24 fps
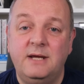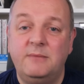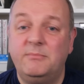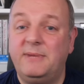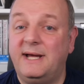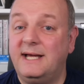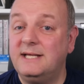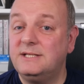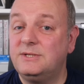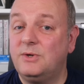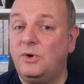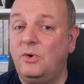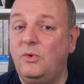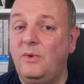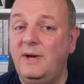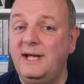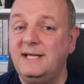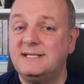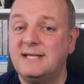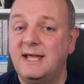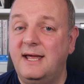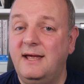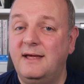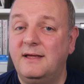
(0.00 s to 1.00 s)
But as
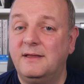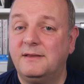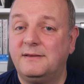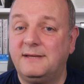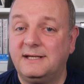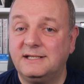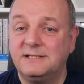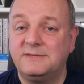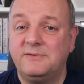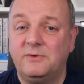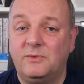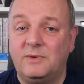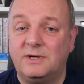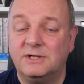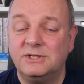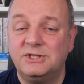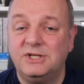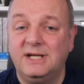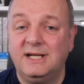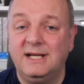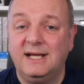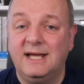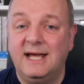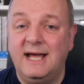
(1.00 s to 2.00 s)
always, thanks for
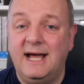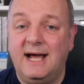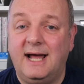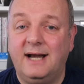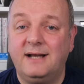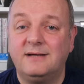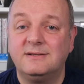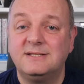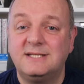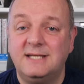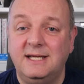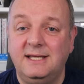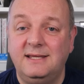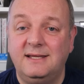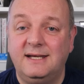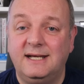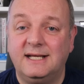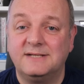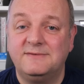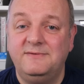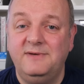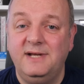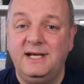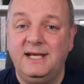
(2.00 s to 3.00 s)
watching and I'll see you in the
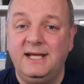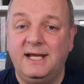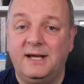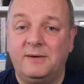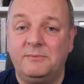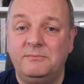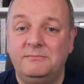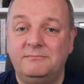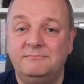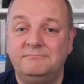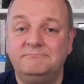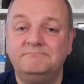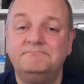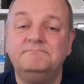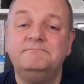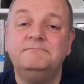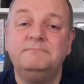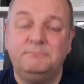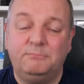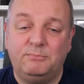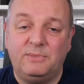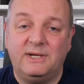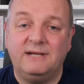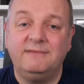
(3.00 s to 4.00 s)
next video.
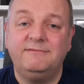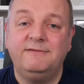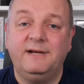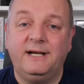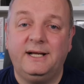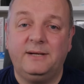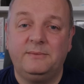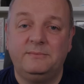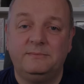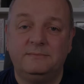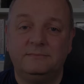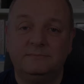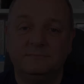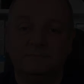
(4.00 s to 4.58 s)
Bye for now.